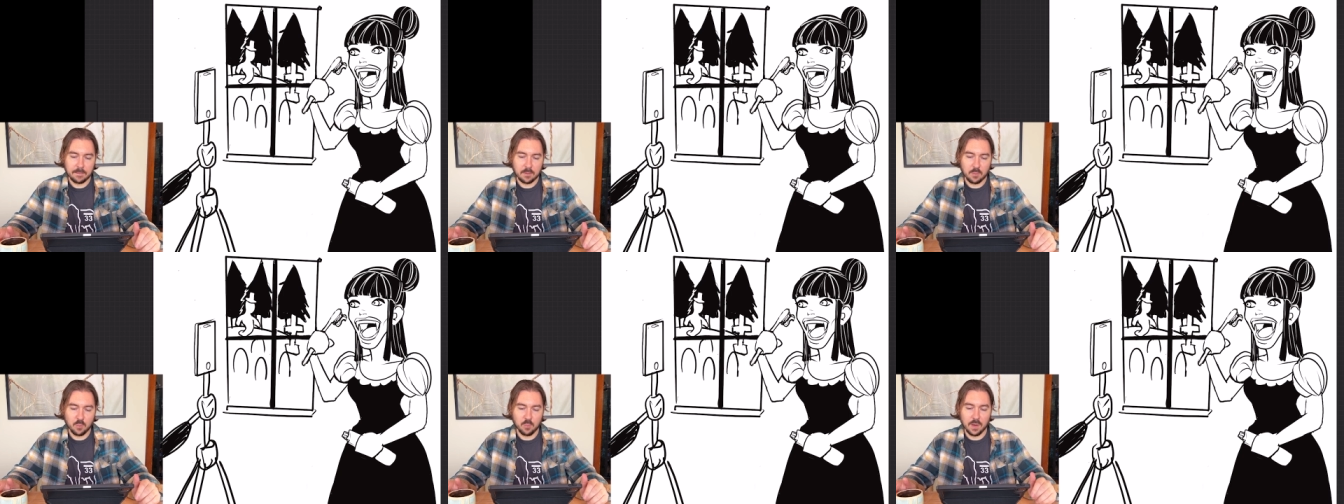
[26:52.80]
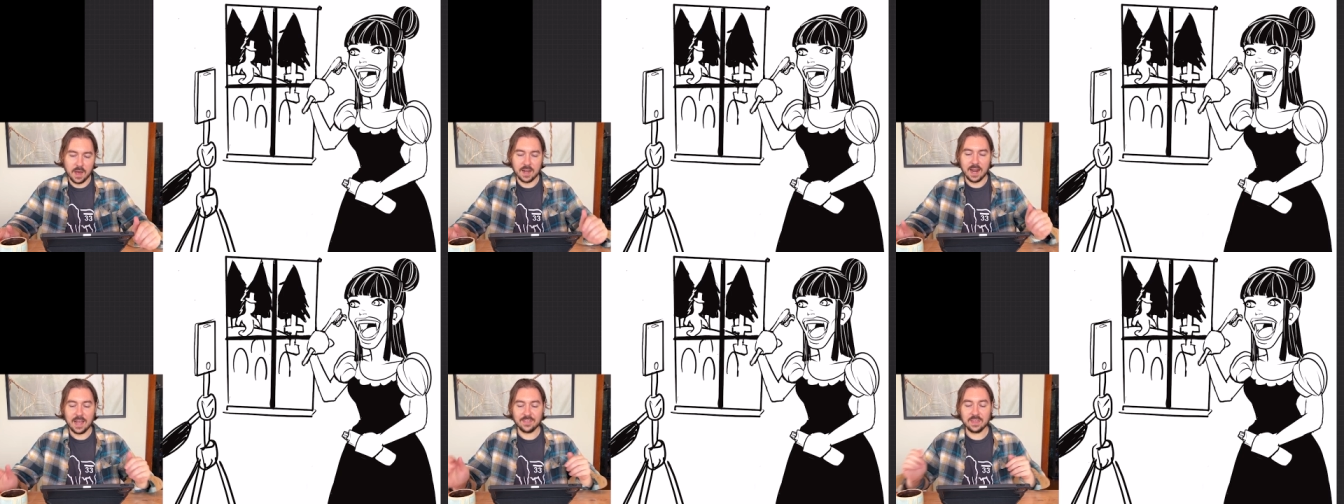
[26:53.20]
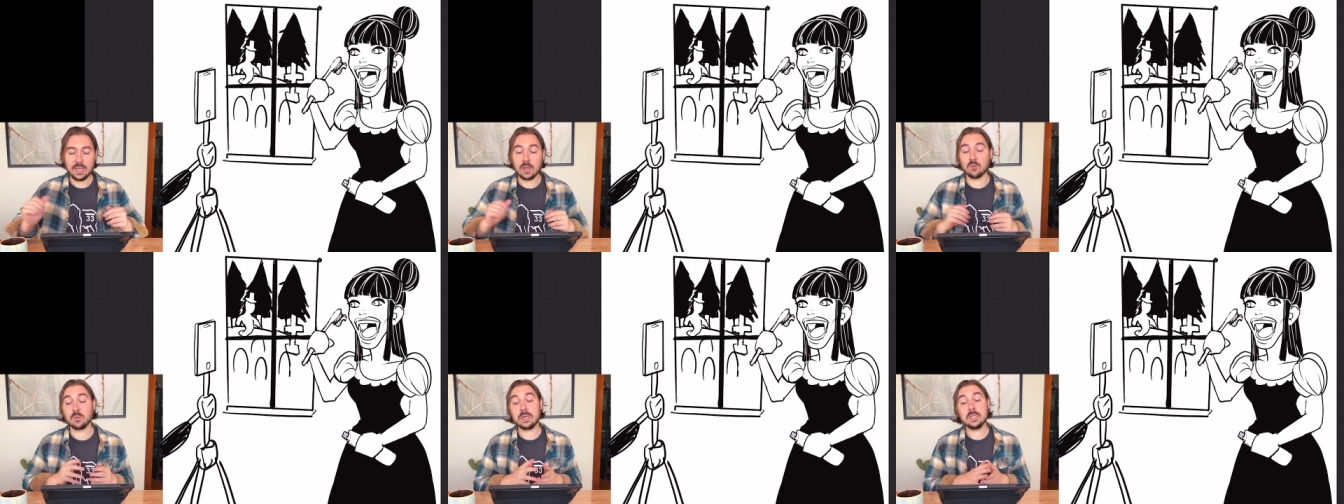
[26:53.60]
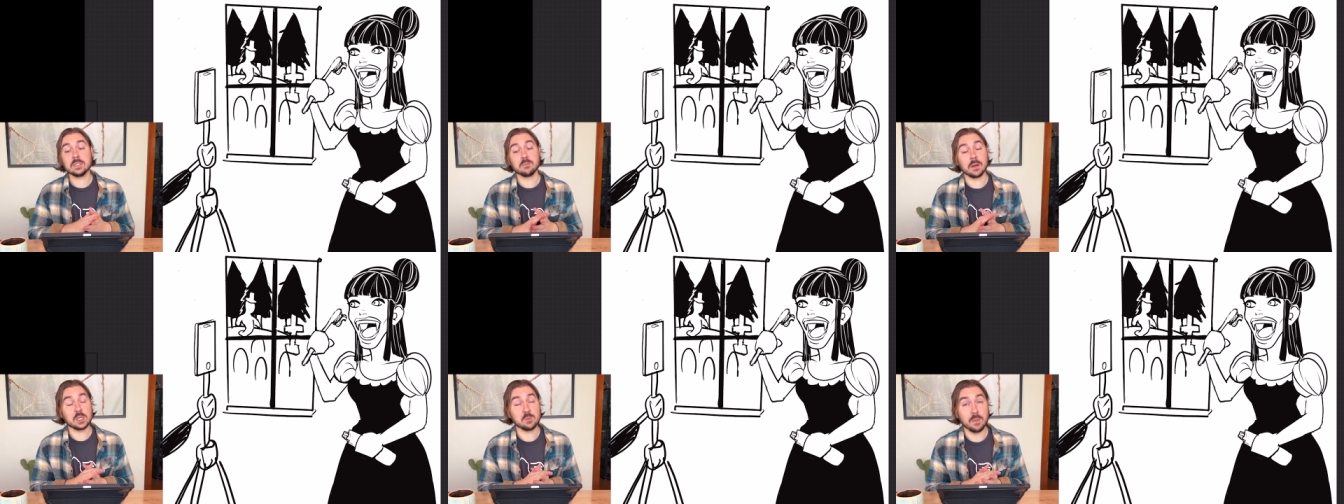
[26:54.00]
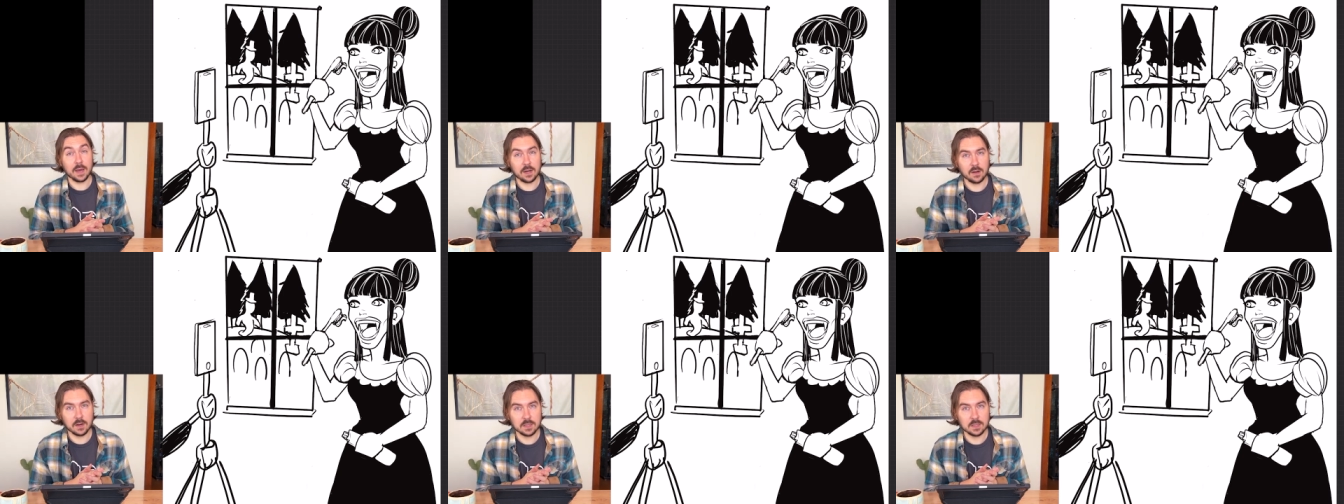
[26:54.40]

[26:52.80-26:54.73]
But I think it reads much better.